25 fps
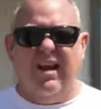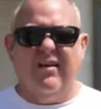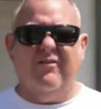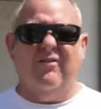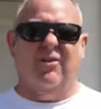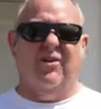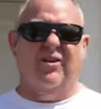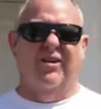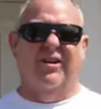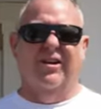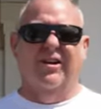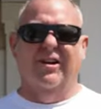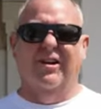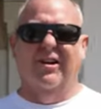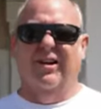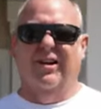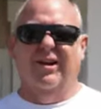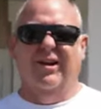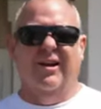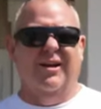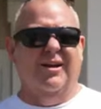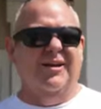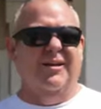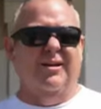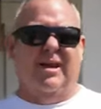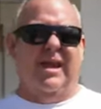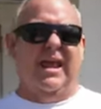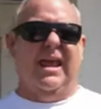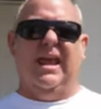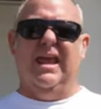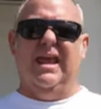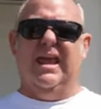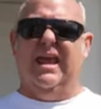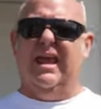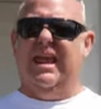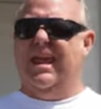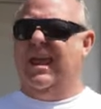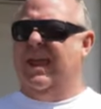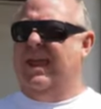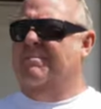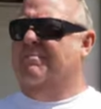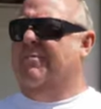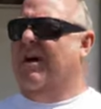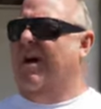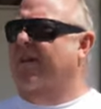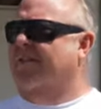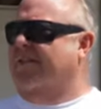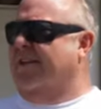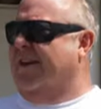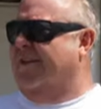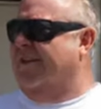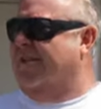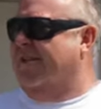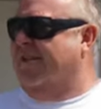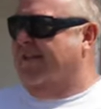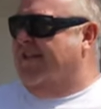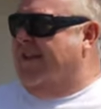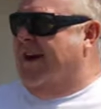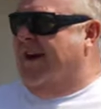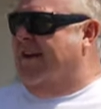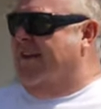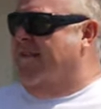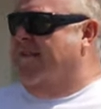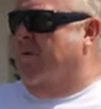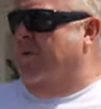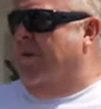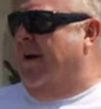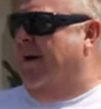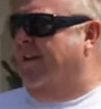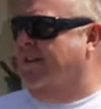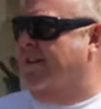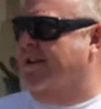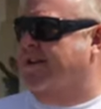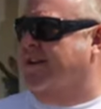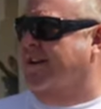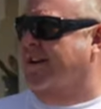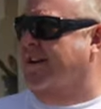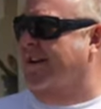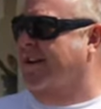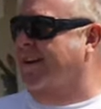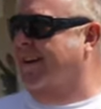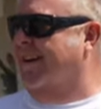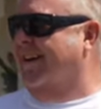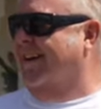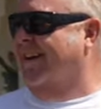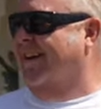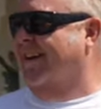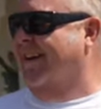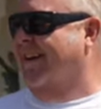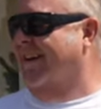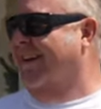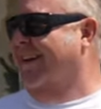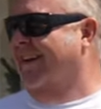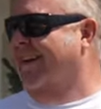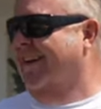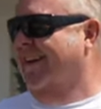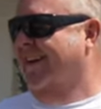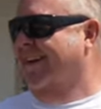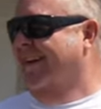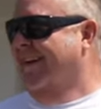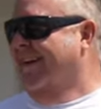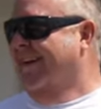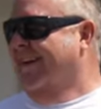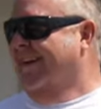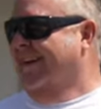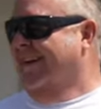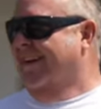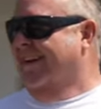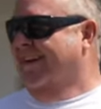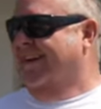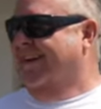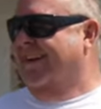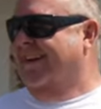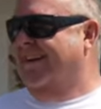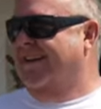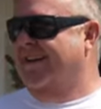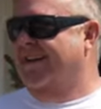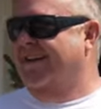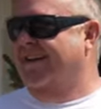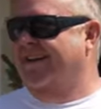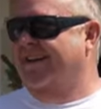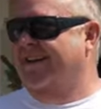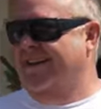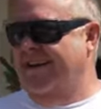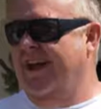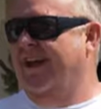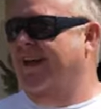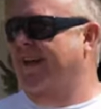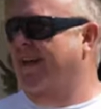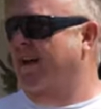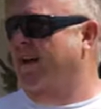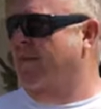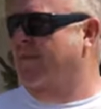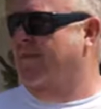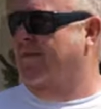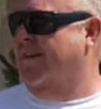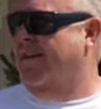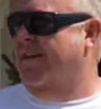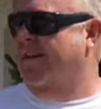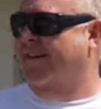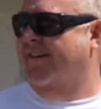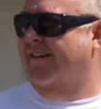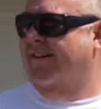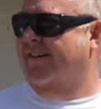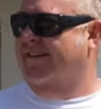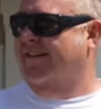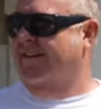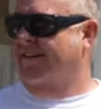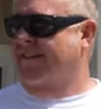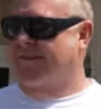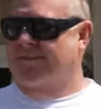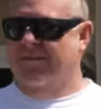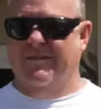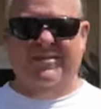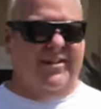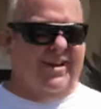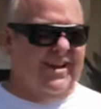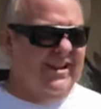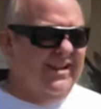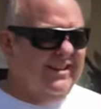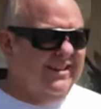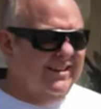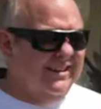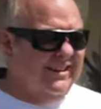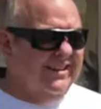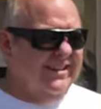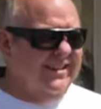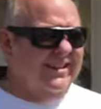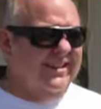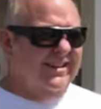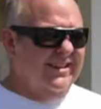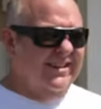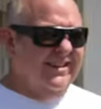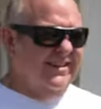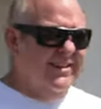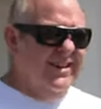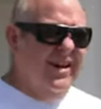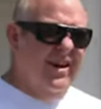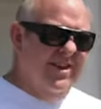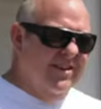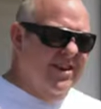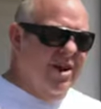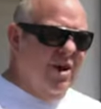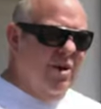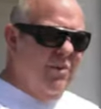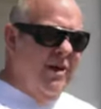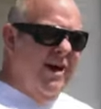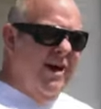ever in politics. He's not even a politician. So you're disappointed that the shooter missed Donald yeah, Trump. 100%. 100%. No, no,